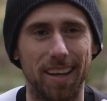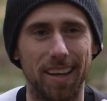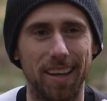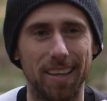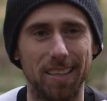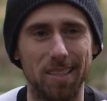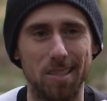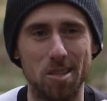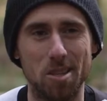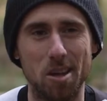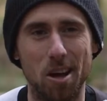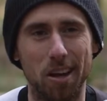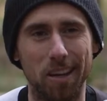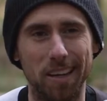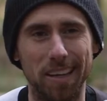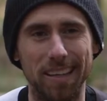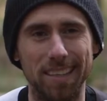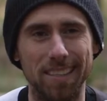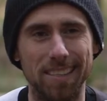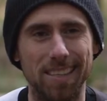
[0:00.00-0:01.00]
is
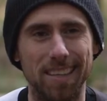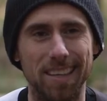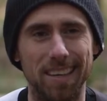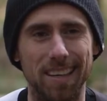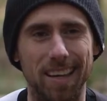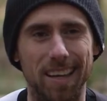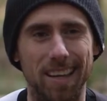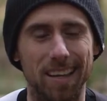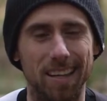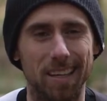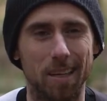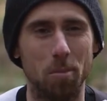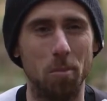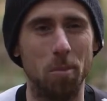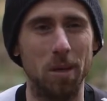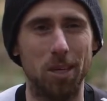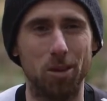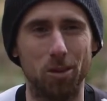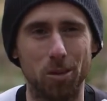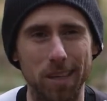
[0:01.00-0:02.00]
not easy, and it can
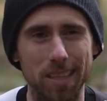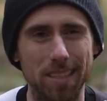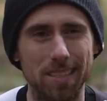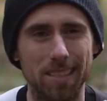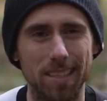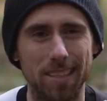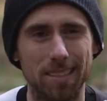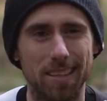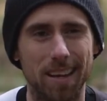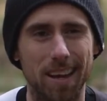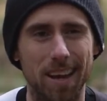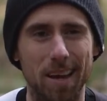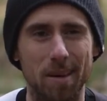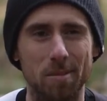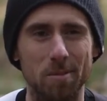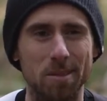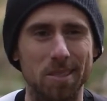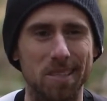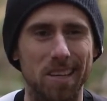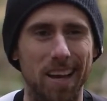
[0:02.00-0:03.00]
be crazy at
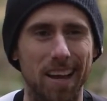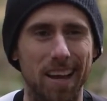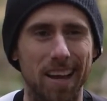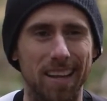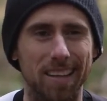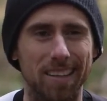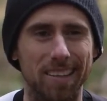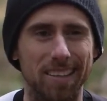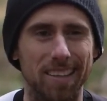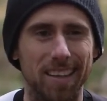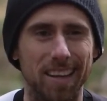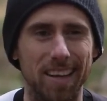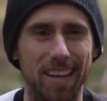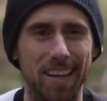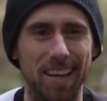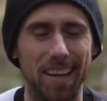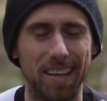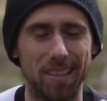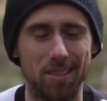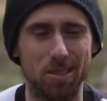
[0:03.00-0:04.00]
times, and
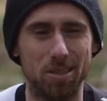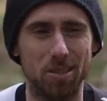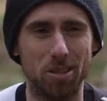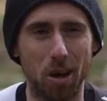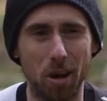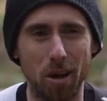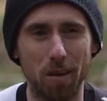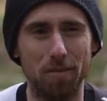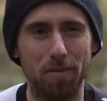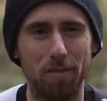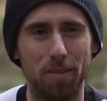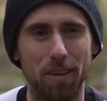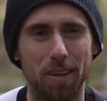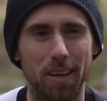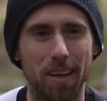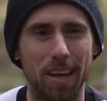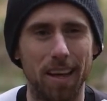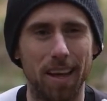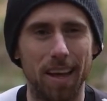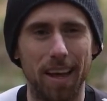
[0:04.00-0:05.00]
it's tough,
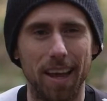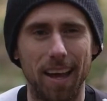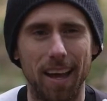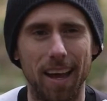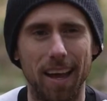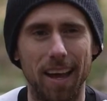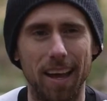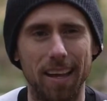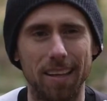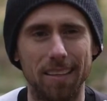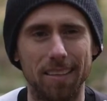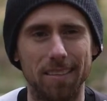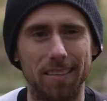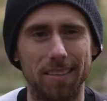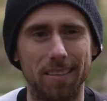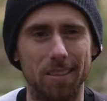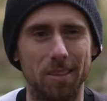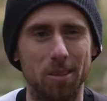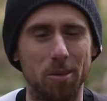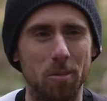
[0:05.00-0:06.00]

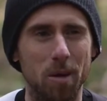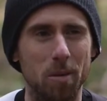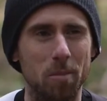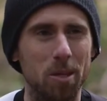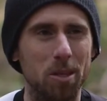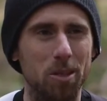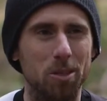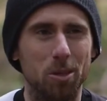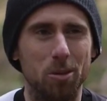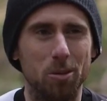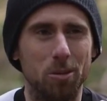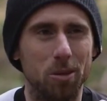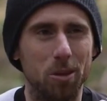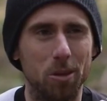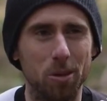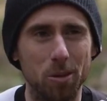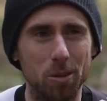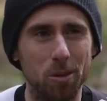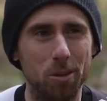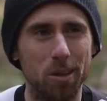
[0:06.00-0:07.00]
and, you know, maybe you don't
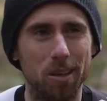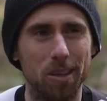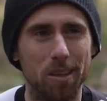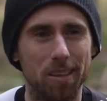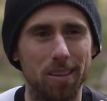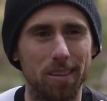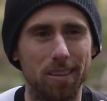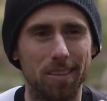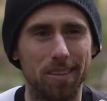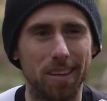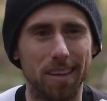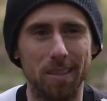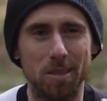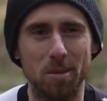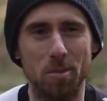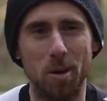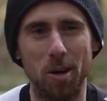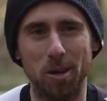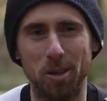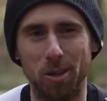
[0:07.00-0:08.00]
know
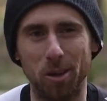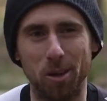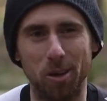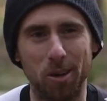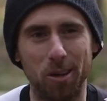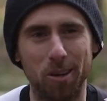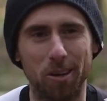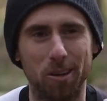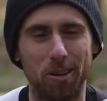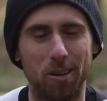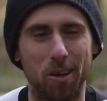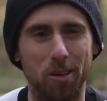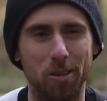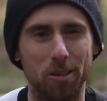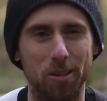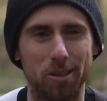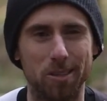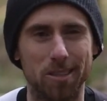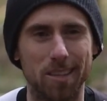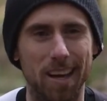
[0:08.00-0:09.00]
things about God or
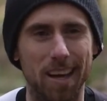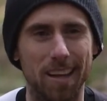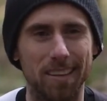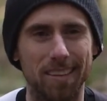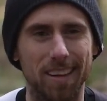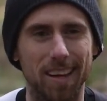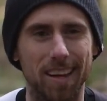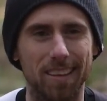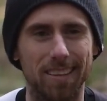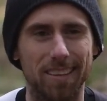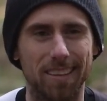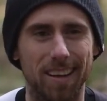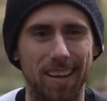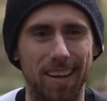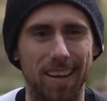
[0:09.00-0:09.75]
understand that,